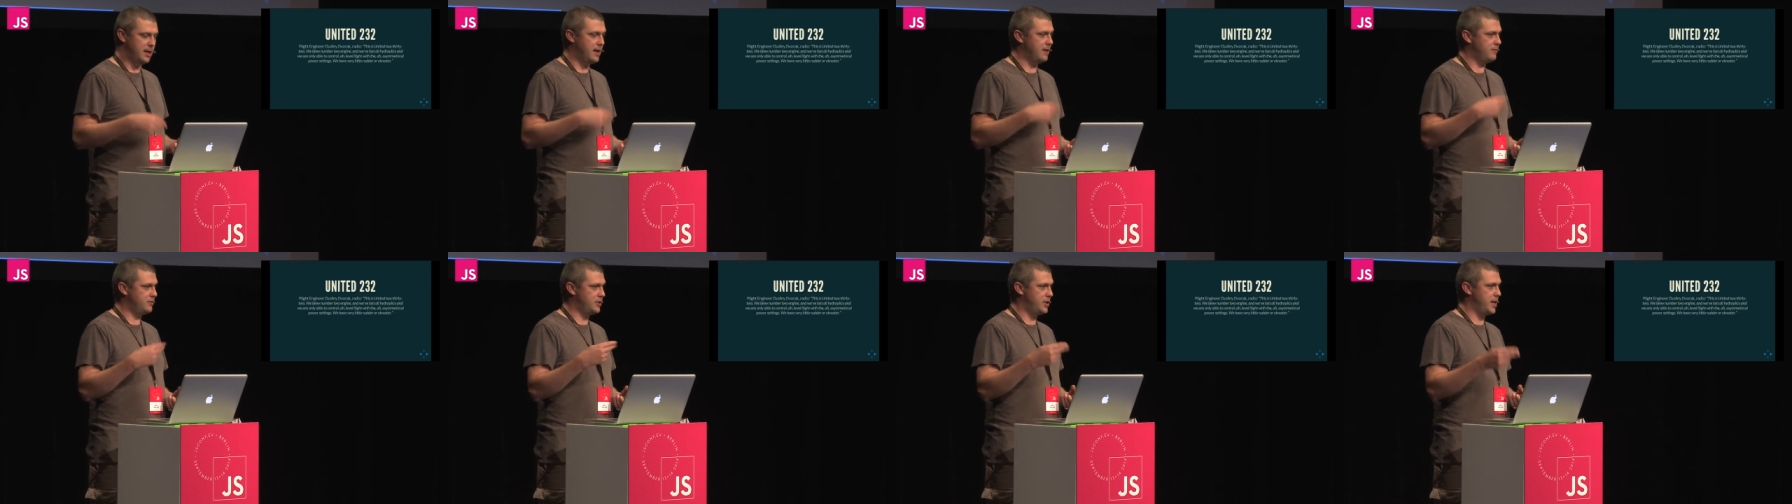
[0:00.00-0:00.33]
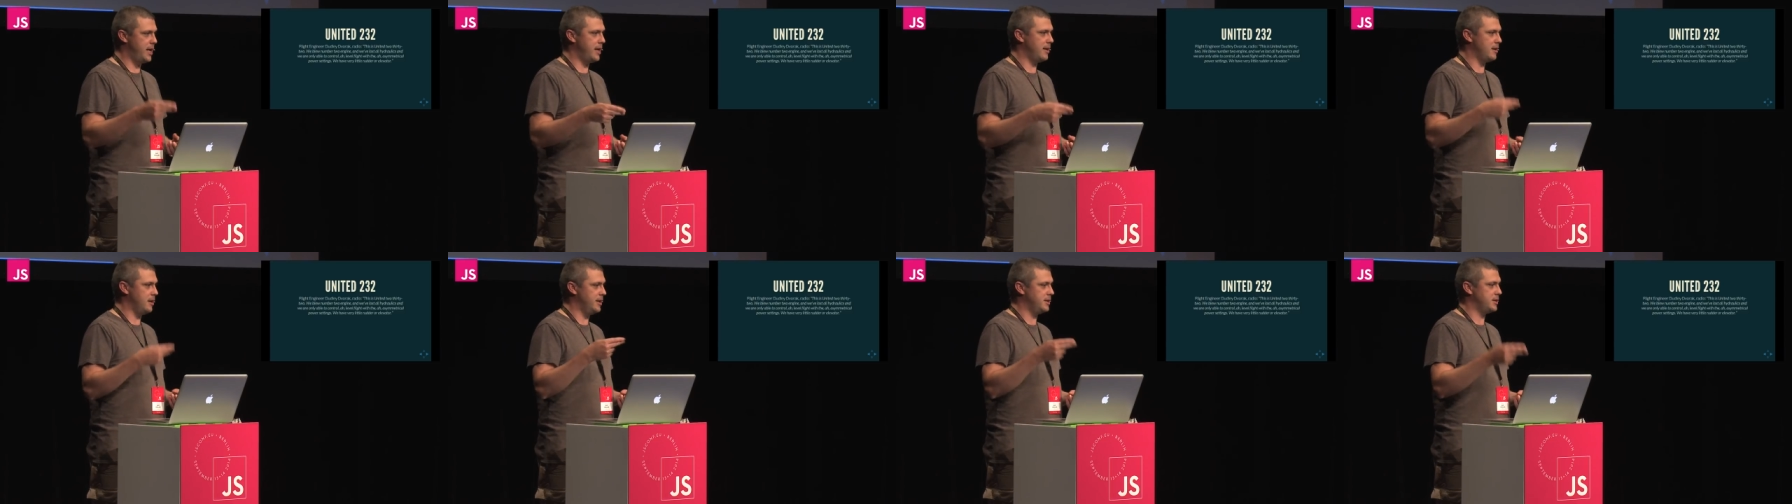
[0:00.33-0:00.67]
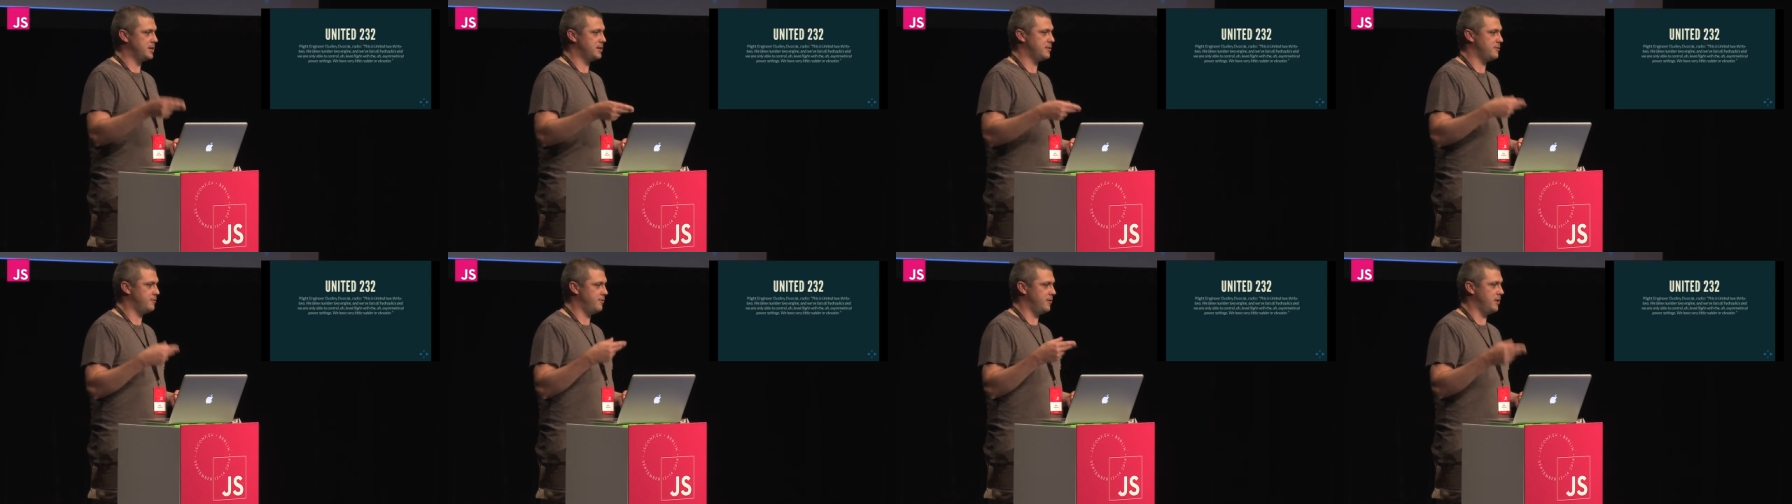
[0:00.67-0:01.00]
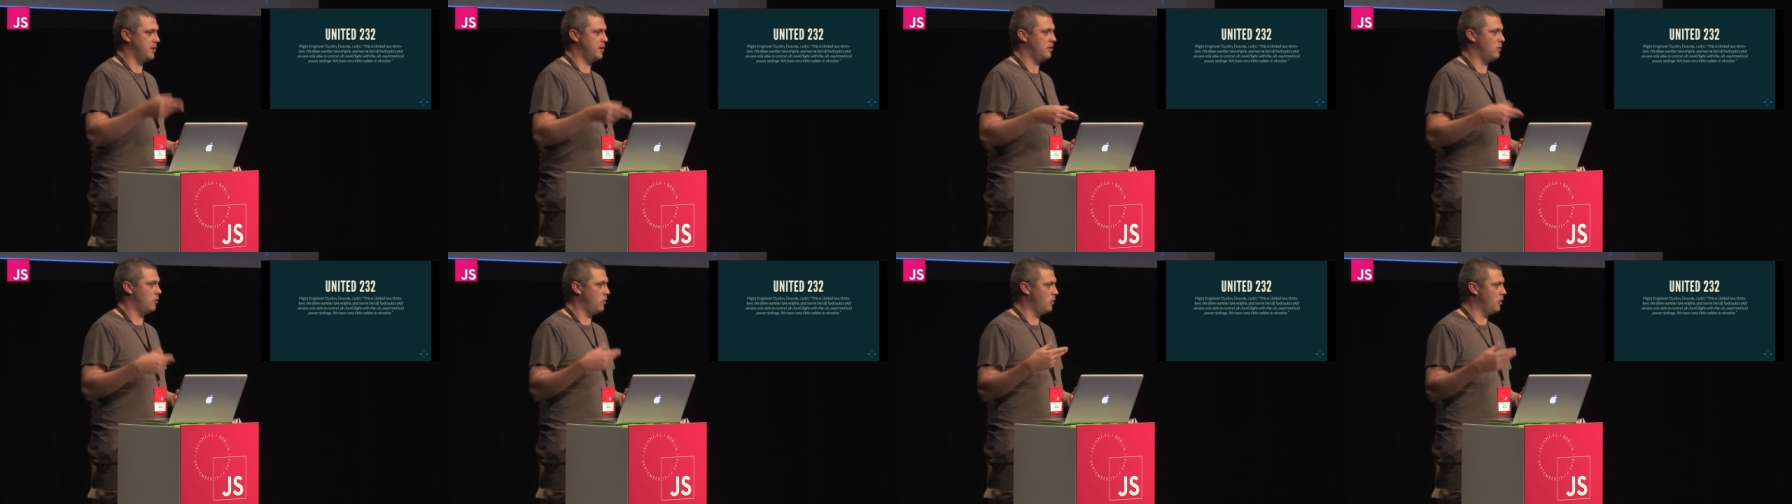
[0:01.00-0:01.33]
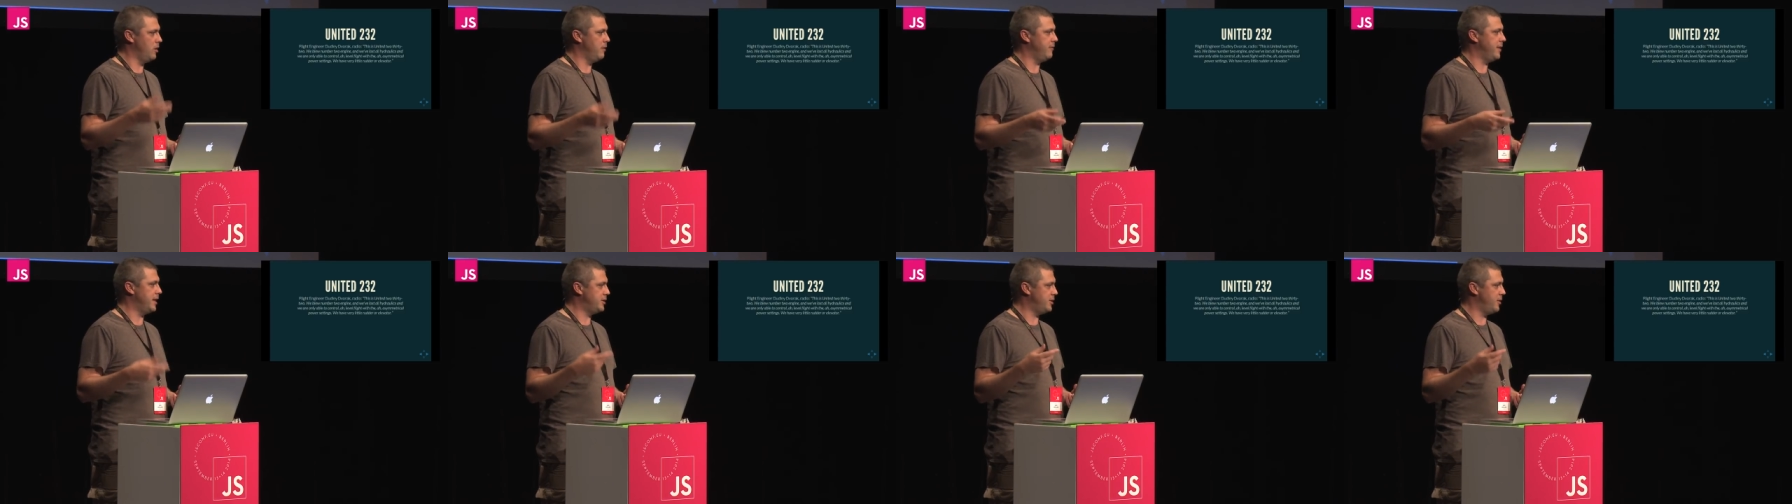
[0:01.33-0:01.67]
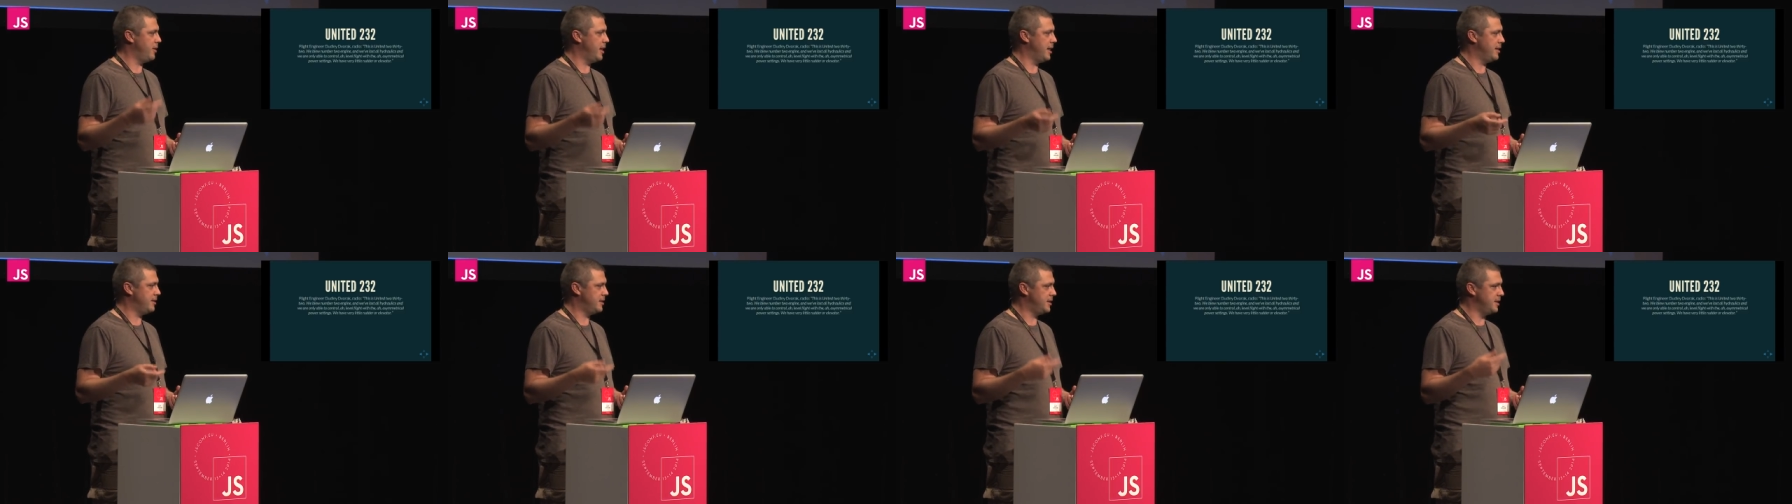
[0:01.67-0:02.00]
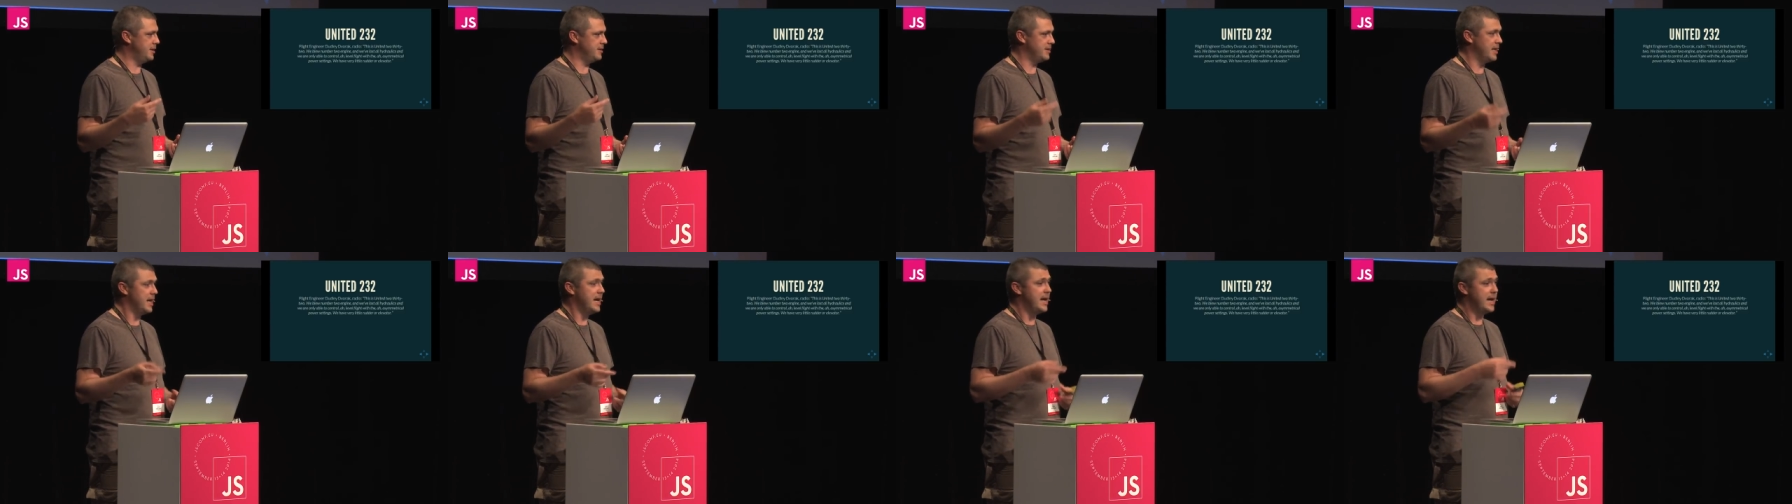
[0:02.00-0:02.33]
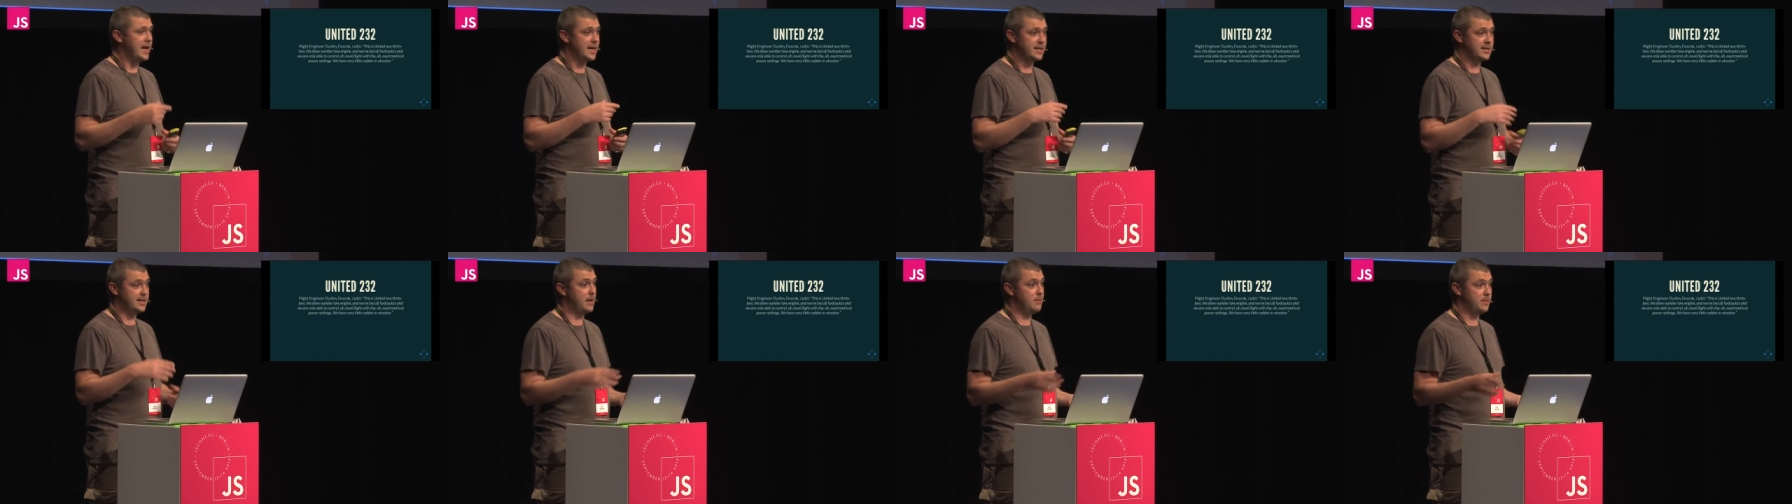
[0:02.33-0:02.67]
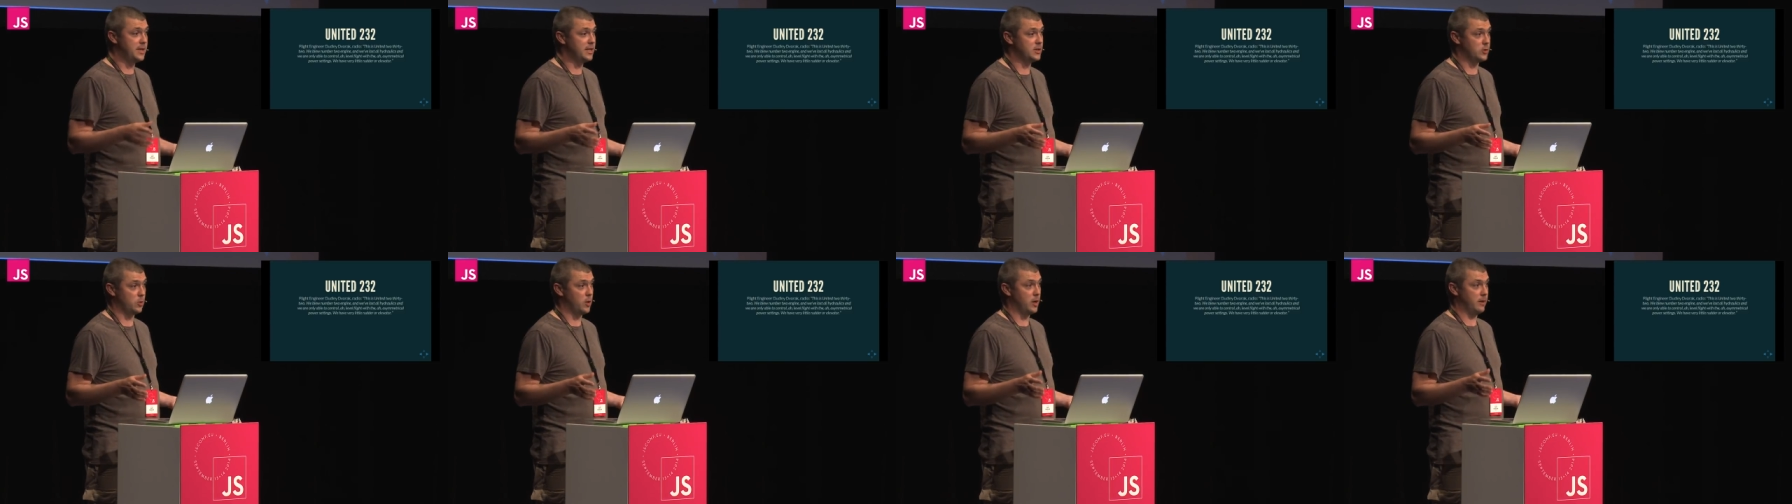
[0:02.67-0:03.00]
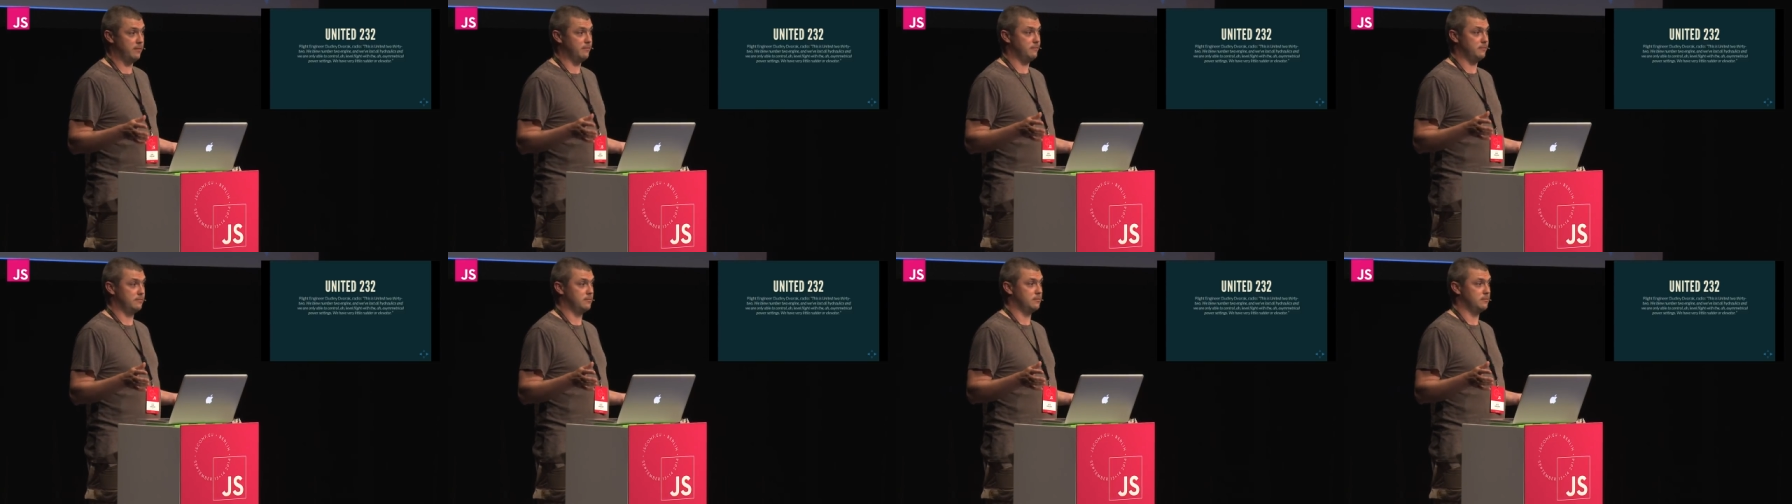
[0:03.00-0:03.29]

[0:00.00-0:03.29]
have checklists for all eventualities except this one.